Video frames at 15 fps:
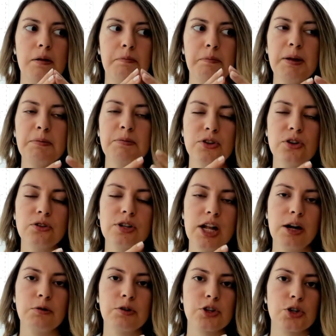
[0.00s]
maybe those
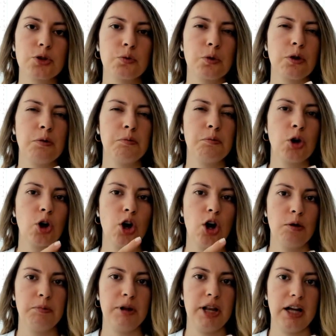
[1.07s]
languages were more
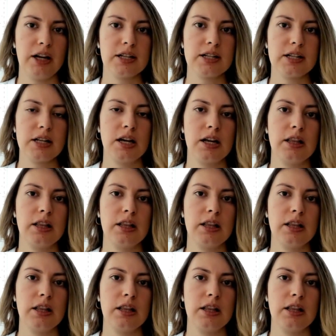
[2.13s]
complex